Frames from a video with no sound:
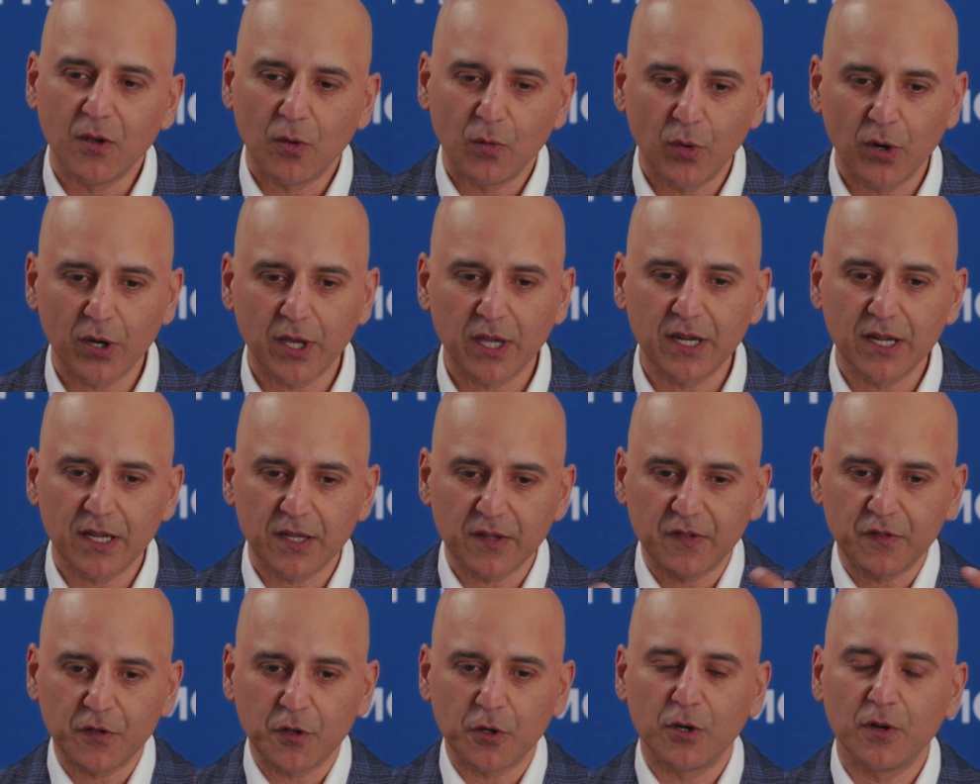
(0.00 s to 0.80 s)
we're going to
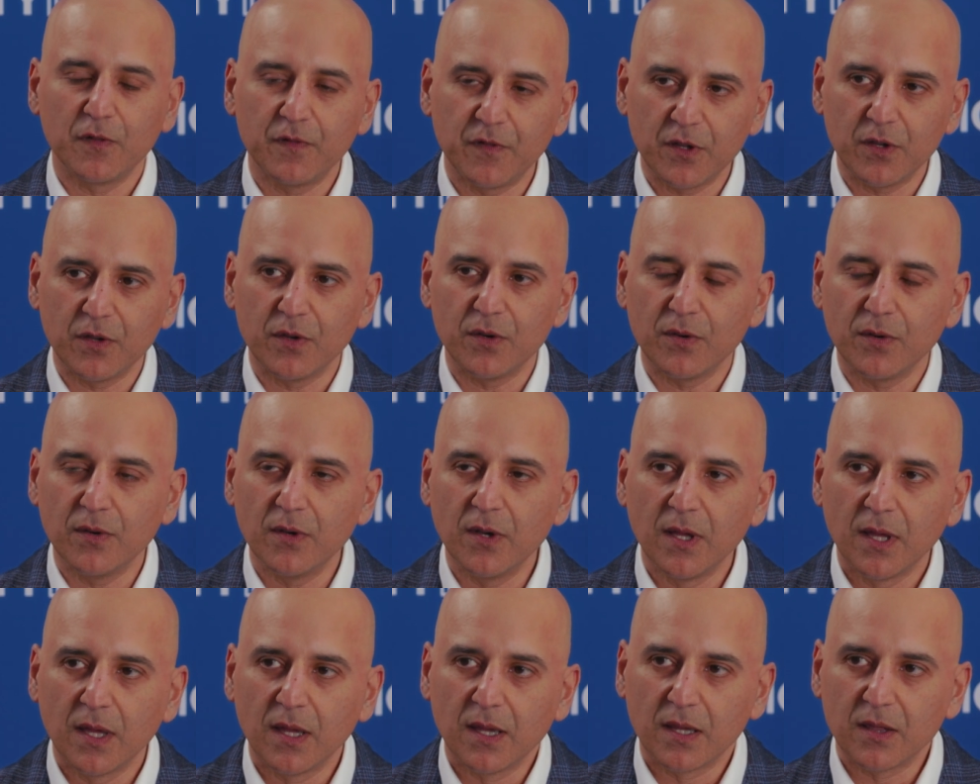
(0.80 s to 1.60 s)
serve you
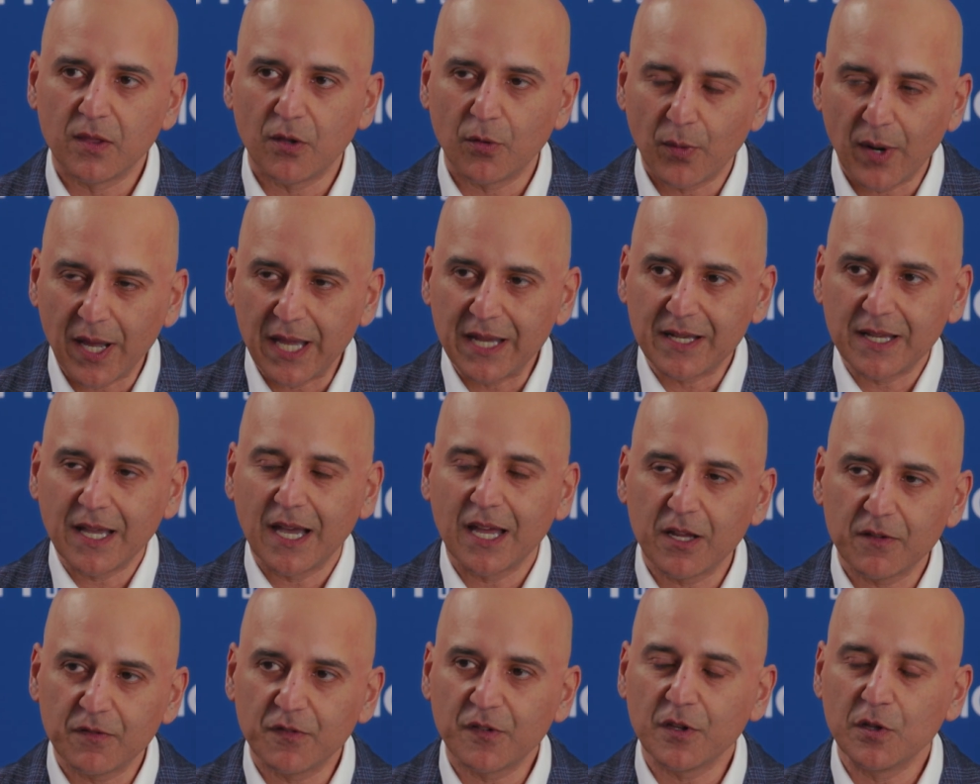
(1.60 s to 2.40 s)
the right
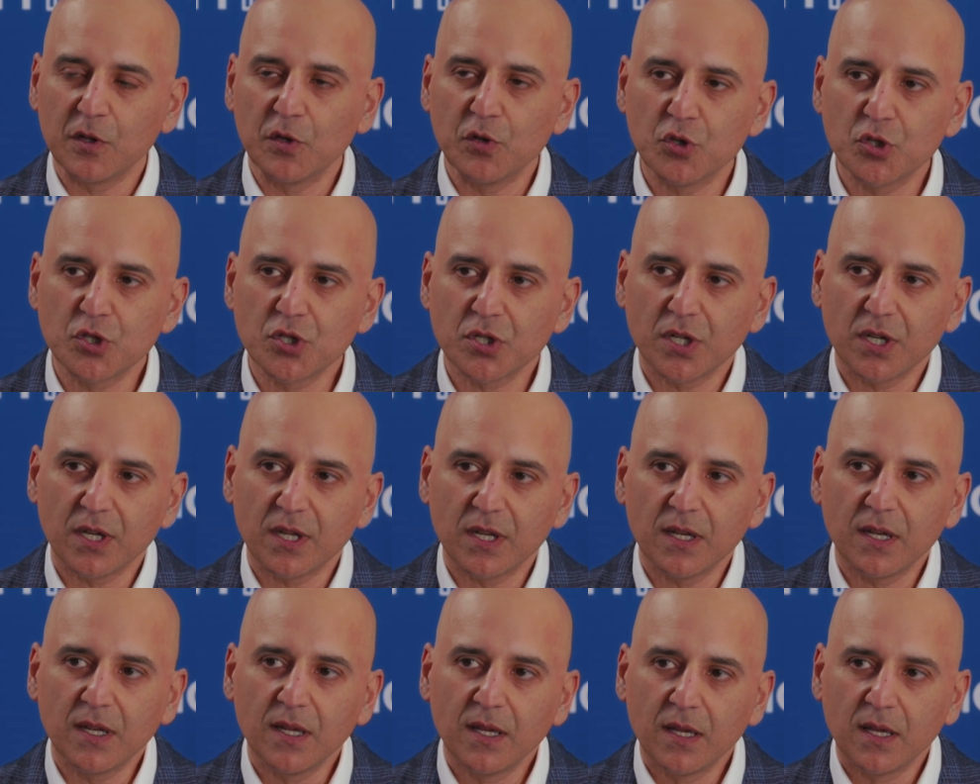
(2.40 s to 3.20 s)
kind of
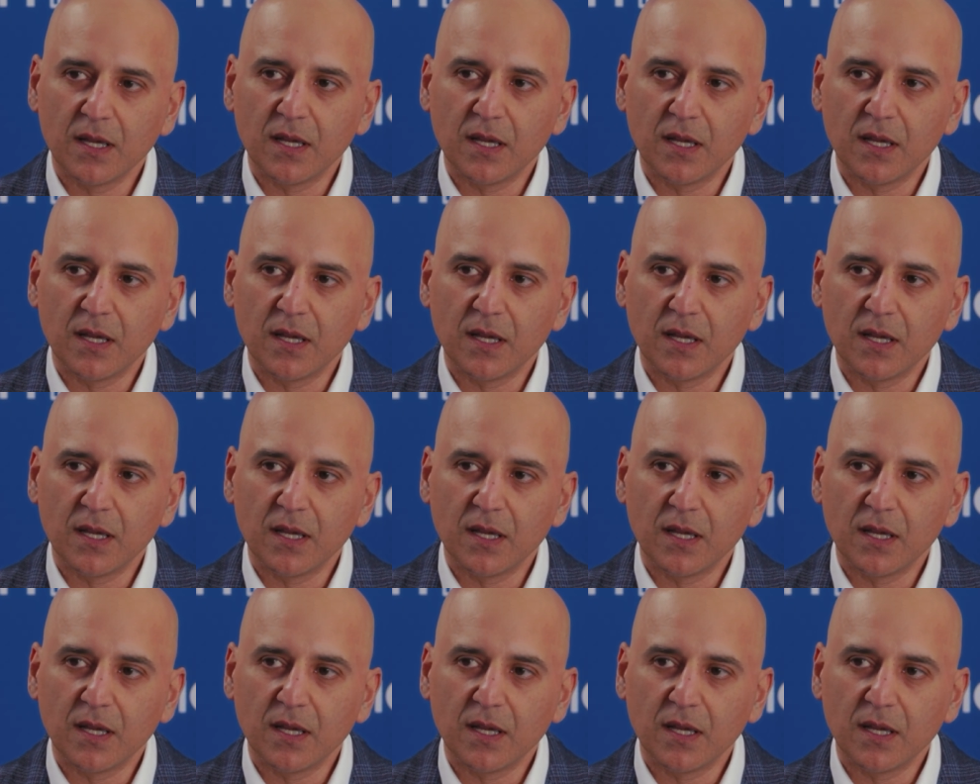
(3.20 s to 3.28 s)
solution